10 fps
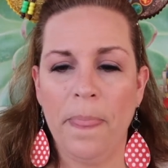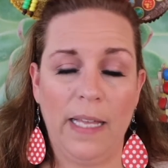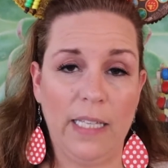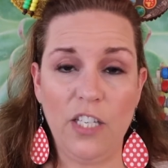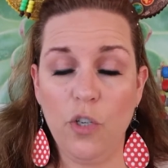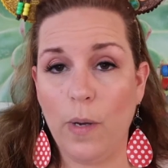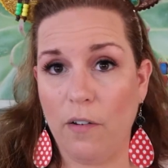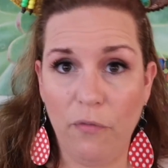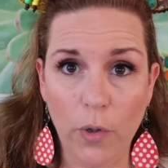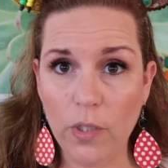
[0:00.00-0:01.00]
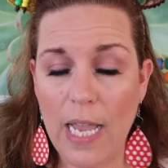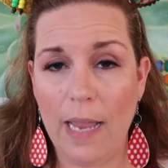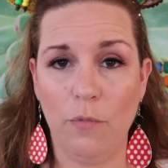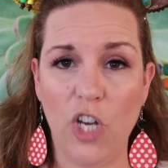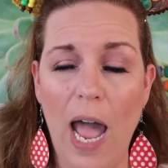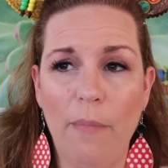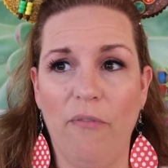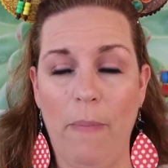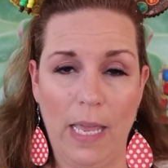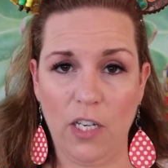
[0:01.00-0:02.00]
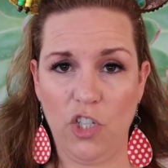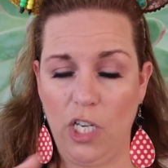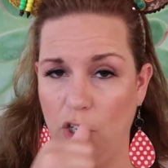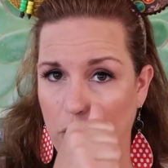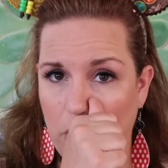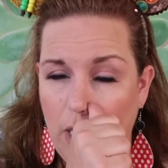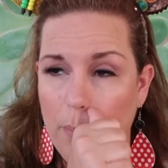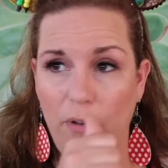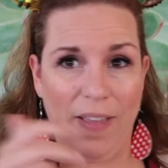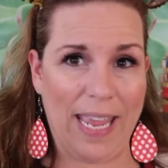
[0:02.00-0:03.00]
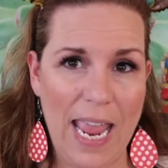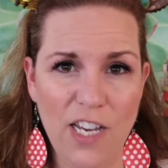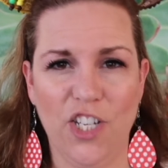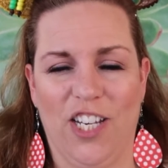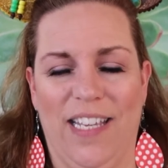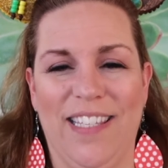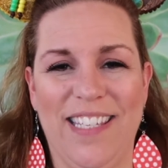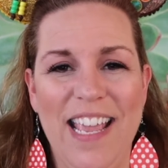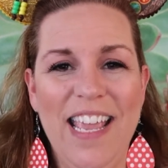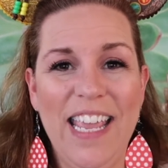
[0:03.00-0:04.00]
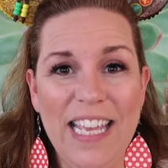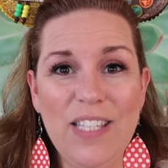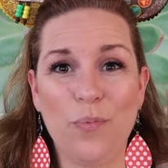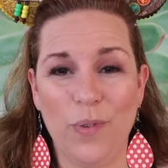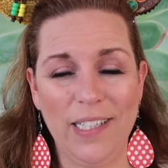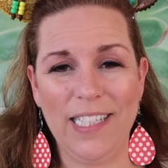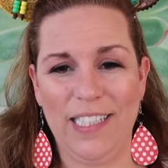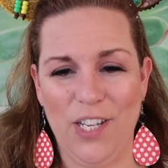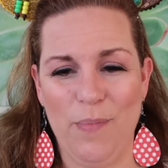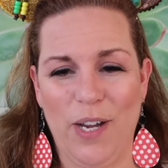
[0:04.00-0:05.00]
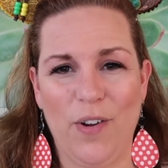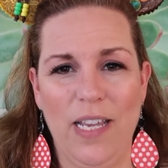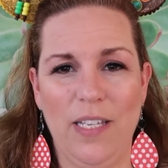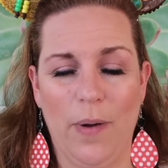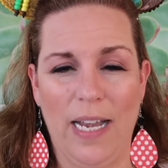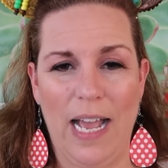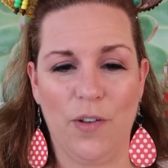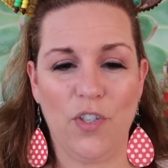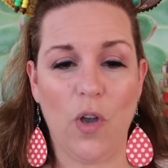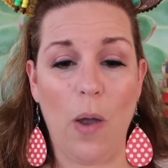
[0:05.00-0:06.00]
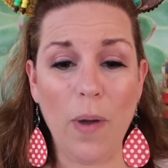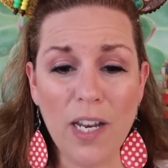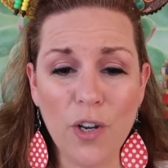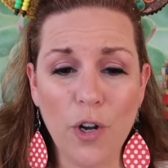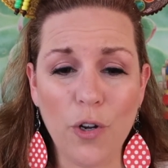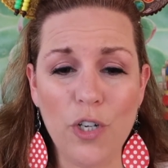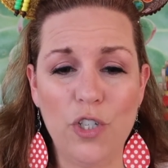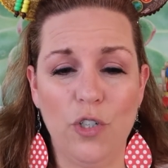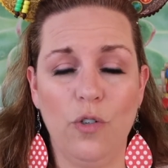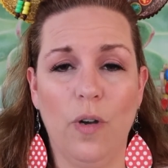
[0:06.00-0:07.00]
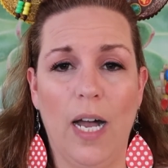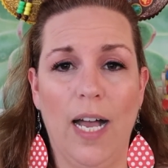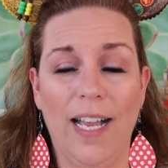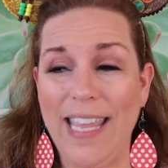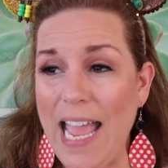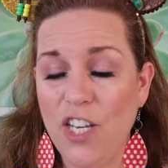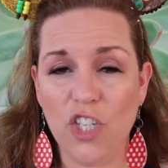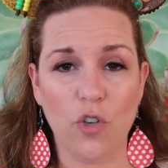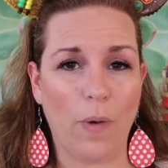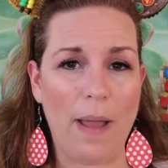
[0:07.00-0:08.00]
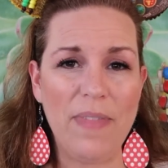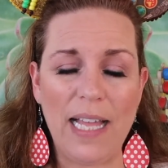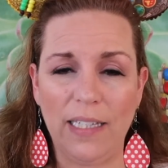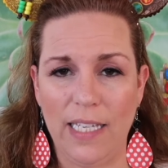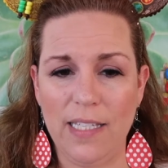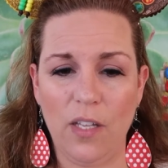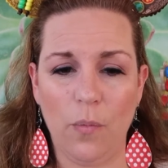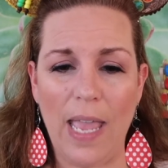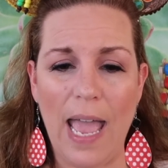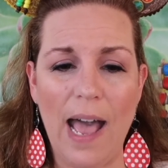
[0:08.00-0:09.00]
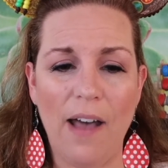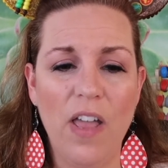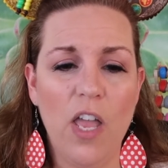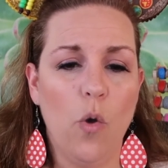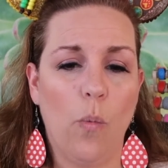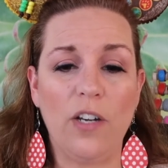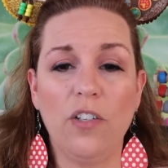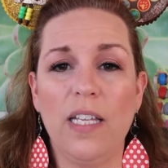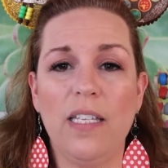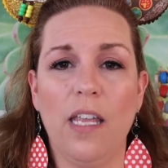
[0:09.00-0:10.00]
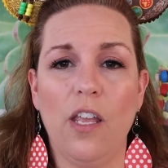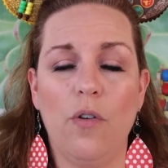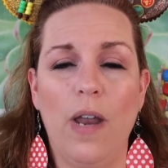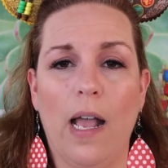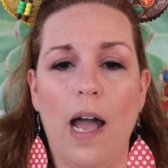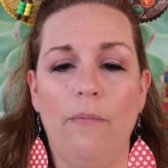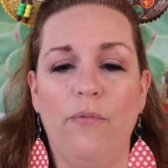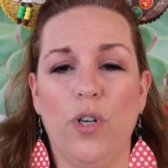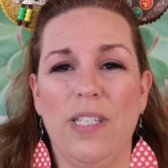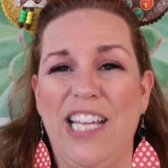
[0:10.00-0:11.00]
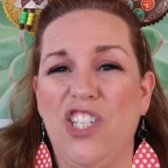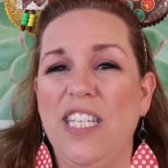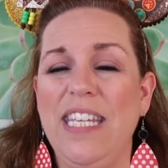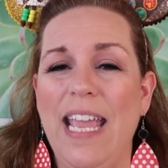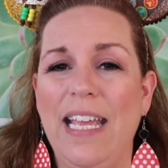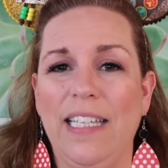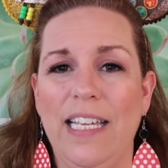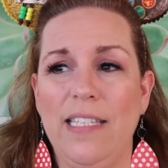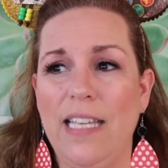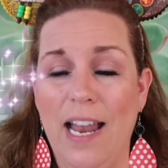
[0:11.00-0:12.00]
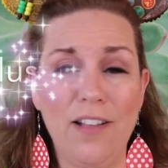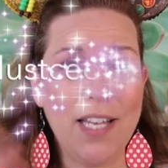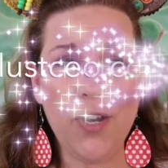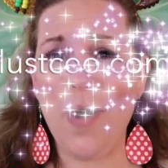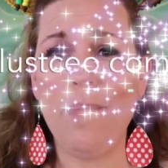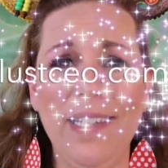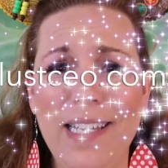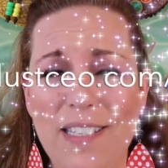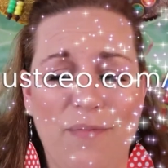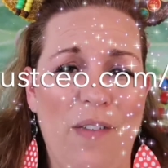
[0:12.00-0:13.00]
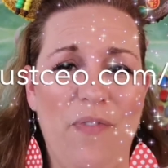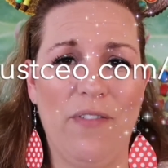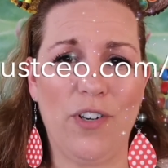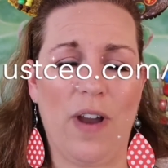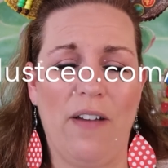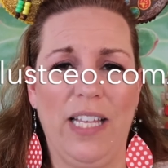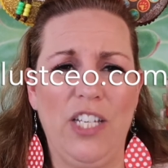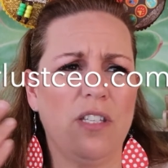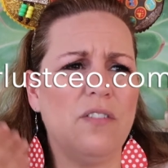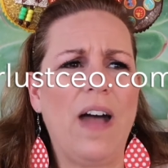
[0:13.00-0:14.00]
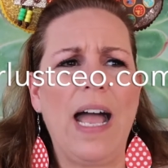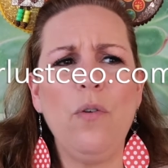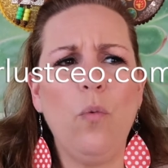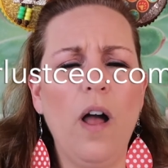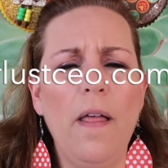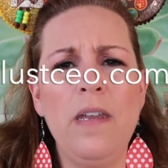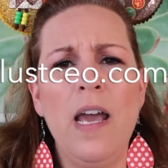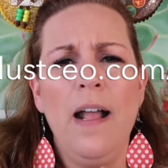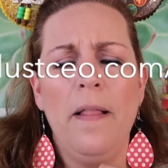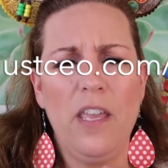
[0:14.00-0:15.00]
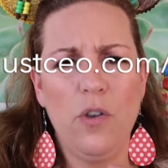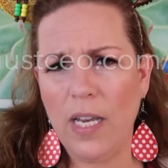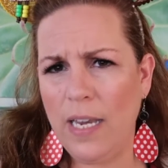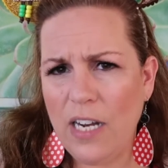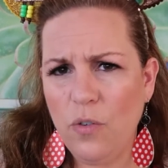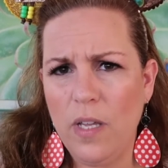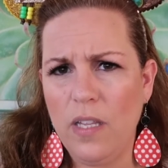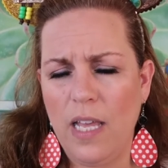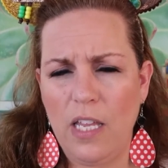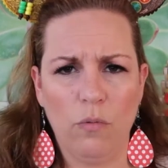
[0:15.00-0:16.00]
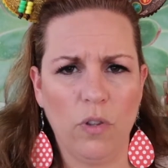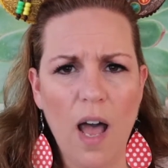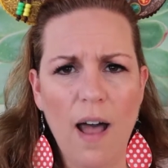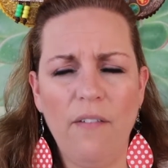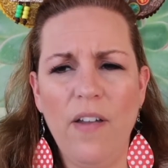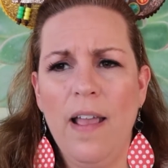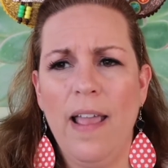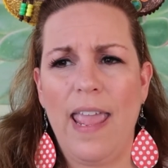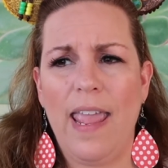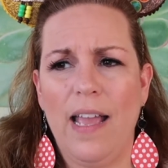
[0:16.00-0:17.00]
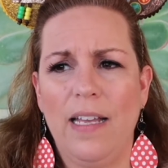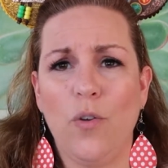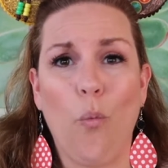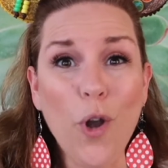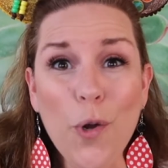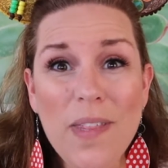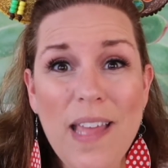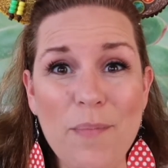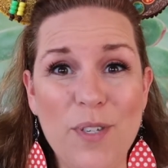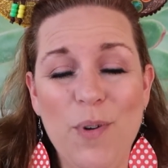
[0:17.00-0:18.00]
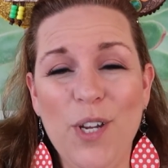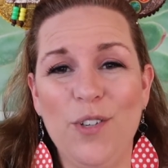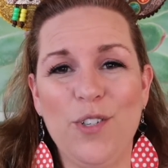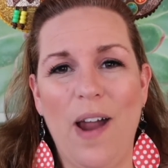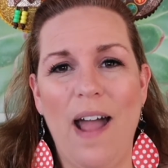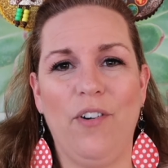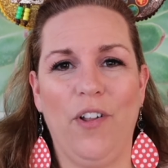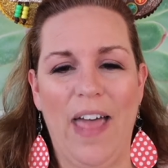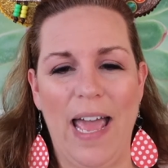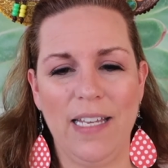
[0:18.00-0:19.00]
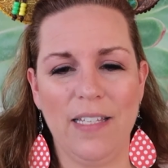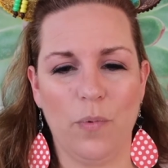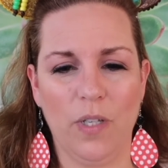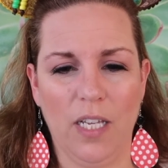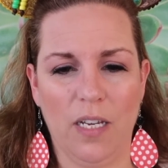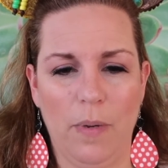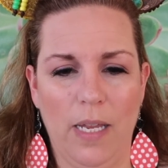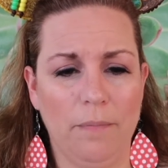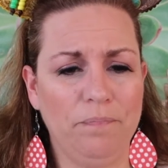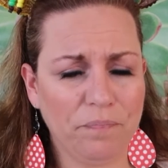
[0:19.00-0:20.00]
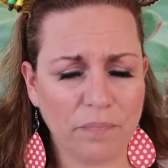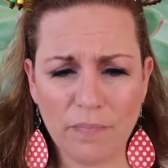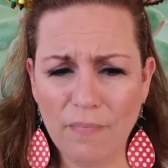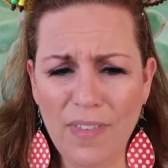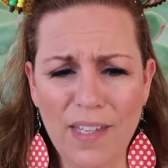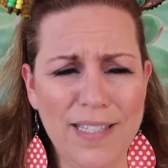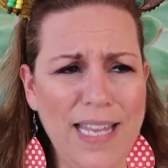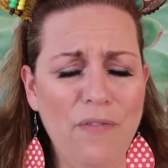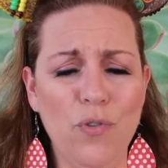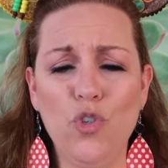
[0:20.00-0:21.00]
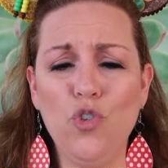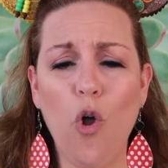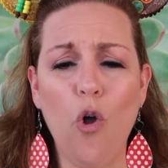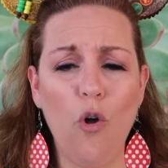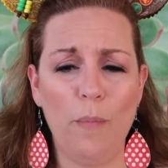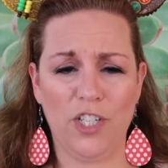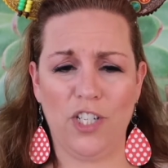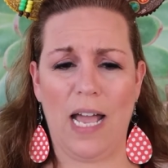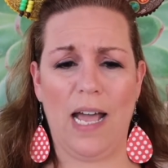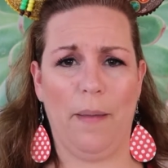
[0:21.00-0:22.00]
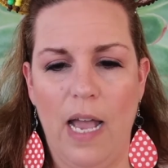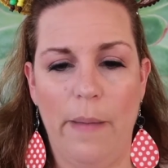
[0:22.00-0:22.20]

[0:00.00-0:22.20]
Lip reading: Unless you want a full-time job of managing your couple vacations, it's really a little bit crazy right now. So I want to encourage you, again, just grab that list that we have, wanderlustceo.com/TA list, and I'll send you out my list of my favorite travel agents. Find one that you connect with and that you love, and work with them to book your travel. That is really going to be save you so much time.